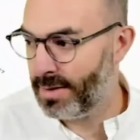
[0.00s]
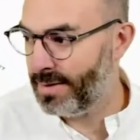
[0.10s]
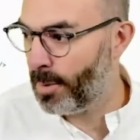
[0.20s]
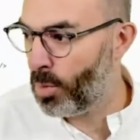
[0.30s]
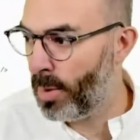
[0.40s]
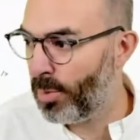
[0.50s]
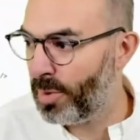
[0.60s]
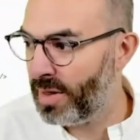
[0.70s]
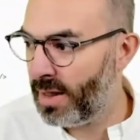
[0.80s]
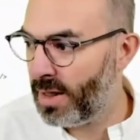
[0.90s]
demo
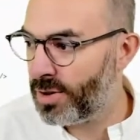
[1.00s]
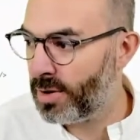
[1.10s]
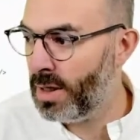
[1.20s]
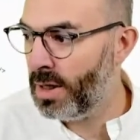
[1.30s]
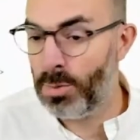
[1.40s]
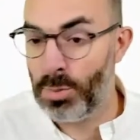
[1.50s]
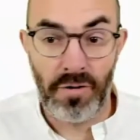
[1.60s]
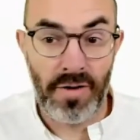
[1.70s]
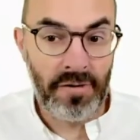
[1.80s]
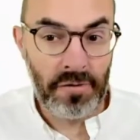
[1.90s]
implementation, but a
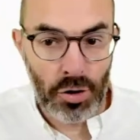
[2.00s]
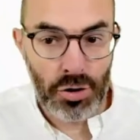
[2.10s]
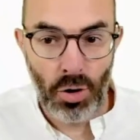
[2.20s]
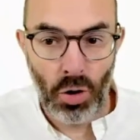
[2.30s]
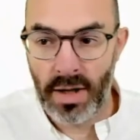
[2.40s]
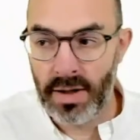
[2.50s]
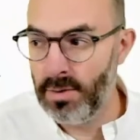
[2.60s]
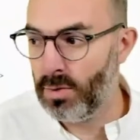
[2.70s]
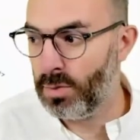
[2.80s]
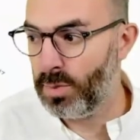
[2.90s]
very functional one,
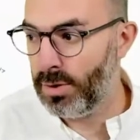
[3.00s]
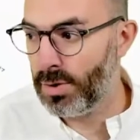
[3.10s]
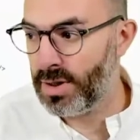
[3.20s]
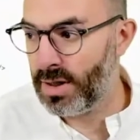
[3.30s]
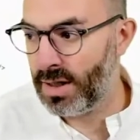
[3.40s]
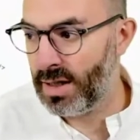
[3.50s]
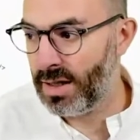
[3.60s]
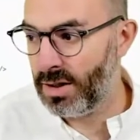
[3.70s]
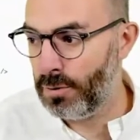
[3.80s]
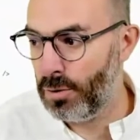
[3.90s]
because
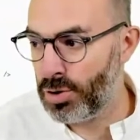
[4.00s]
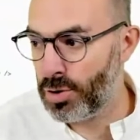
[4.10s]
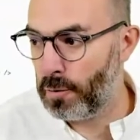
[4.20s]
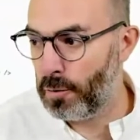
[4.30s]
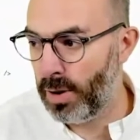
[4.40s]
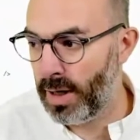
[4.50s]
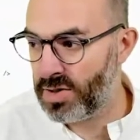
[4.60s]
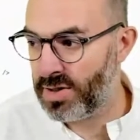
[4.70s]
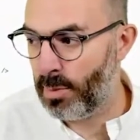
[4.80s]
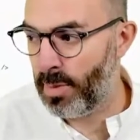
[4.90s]
you've got your full
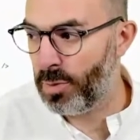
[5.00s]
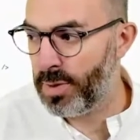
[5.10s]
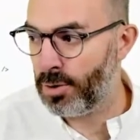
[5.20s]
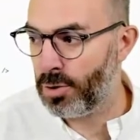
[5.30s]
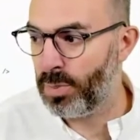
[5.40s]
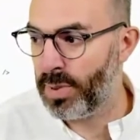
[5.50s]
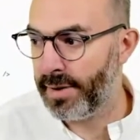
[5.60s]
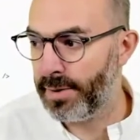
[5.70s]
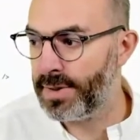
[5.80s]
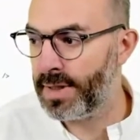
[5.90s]
HTML being
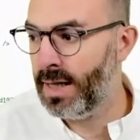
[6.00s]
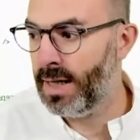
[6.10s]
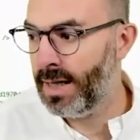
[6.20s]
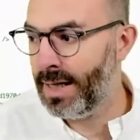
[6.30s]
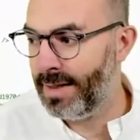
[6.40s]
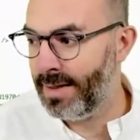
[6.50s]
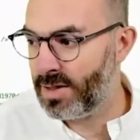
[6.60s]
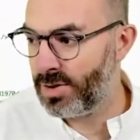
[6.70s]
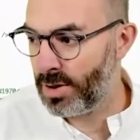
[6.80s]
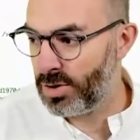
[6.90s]
compiled in
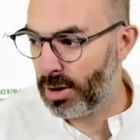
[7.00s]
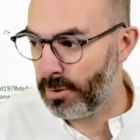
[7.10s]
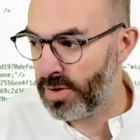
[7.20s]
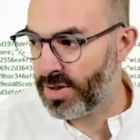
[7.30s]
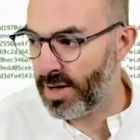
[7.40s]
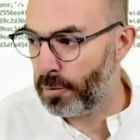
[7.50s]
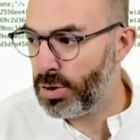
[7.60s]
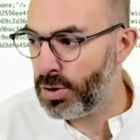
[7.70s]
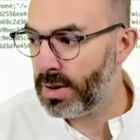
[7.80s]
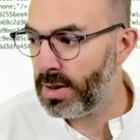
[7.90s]
this server-side
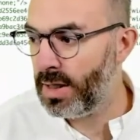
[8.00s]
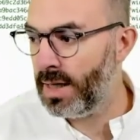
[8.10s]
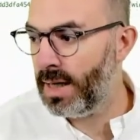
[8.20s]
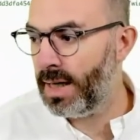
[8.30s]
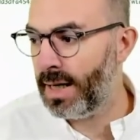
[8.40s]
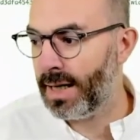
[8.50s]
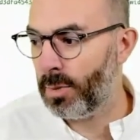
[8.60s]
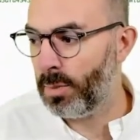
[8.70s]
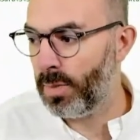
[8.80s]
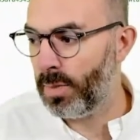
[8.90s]
function.
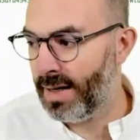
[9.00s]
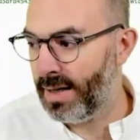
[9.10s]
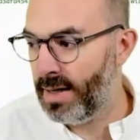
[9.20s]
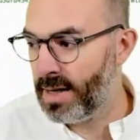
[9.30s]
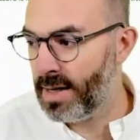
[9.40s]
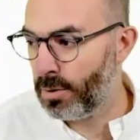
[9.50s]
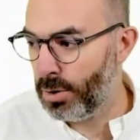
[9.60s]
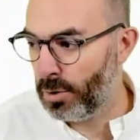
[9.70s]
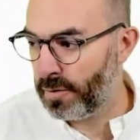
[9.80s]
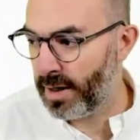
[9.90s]
And in here,
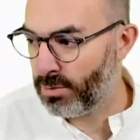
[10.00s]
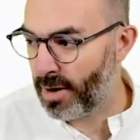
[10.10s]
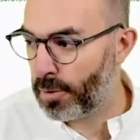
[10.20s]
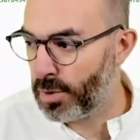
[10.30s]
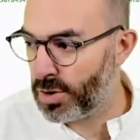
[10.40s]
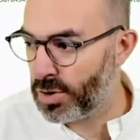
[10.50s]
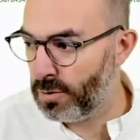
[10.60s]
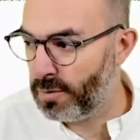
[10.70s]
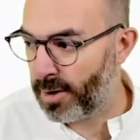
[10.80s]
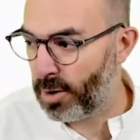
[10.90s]
you'll find references to
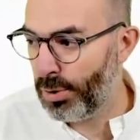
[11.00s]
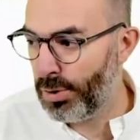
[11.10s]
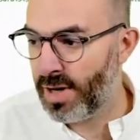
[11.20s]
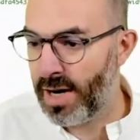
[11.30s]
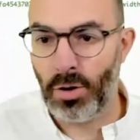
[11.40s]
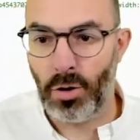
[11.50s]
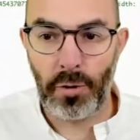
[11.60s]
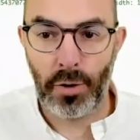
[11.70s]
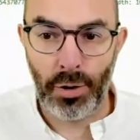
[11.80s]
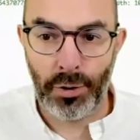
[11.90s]
variables like the
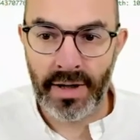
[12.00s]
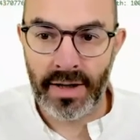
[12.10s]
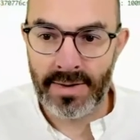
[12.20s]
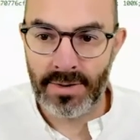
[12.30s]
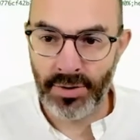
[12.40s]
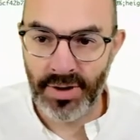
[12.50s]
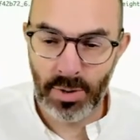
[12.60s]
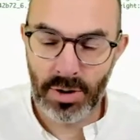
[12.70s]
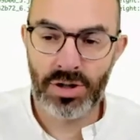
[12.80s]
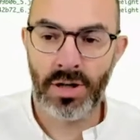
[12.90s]
offer
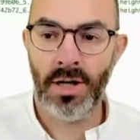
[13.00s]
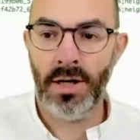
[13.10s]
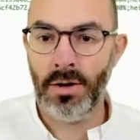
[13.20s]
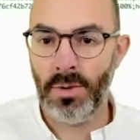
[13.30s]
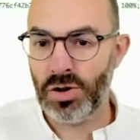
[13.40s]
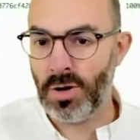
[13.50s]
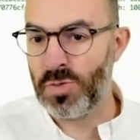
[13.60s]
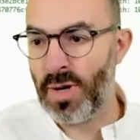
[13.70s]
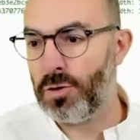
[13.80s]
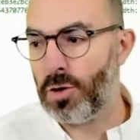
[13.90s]
content.image, which comes
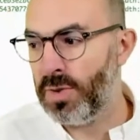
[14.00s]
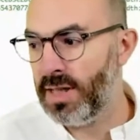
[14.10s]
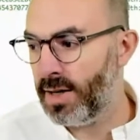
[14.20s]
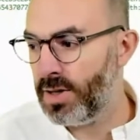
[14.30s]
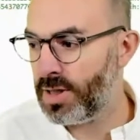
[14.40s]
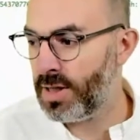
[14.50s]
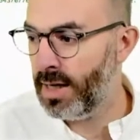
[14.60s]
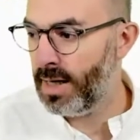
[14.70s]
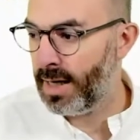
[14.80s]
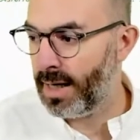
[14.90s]
back from the Edge,
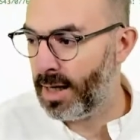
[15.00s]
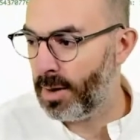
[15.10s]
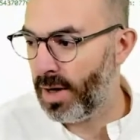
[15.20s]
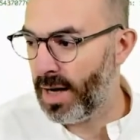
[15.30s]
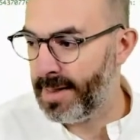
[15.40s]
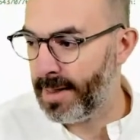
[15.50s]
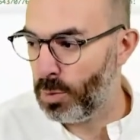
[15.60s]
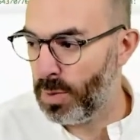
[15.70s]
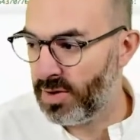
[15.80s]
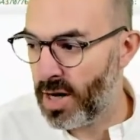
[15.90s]
like the
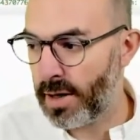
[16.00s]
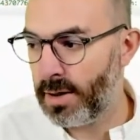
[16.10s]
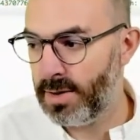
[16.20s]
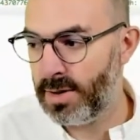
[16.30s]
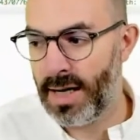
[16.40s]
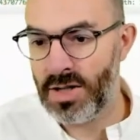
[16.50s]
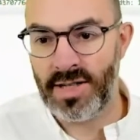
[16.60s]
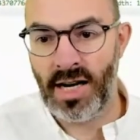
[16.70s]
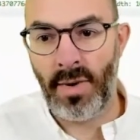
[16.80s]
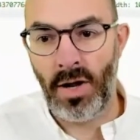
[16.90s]
Adobe Target
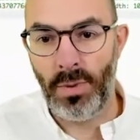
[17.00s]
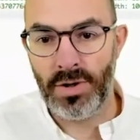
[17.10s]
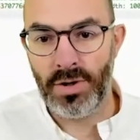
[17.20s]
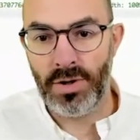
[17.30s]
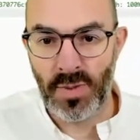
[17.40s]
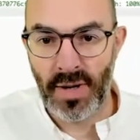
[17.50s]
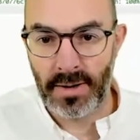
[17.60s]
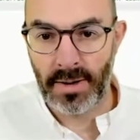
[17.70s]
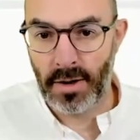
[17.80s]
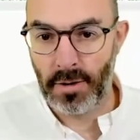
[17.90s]
HTML, which comes back
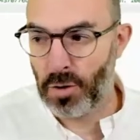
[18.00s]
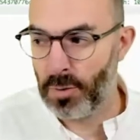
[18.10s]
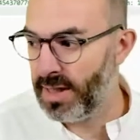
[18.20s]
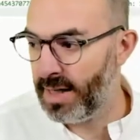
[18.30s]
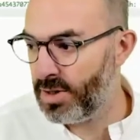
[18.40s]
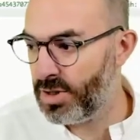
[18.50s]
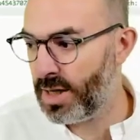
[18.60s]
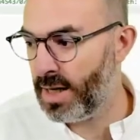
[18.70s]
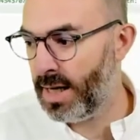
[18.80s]
from the Edge.